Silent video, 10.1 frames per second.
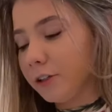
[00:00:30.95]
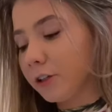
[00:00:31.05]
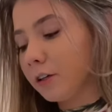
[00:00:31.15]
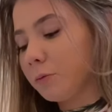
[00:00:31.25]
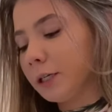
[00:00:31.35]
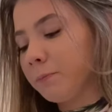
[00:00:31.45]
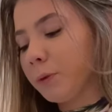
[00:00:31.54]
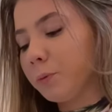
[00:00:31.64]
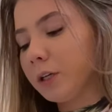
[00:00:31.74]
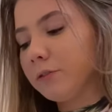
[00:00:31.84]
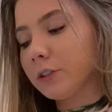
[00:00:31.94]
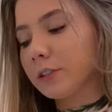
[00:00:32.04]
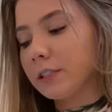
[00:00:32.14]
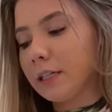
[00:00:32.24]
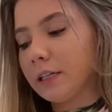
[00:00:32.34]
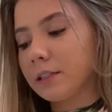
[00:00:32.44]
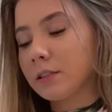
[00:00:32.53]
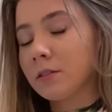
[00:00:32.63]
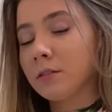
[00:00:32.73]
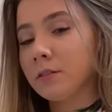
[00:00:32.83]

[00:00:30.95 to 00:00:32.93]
you're going to want one of your sticks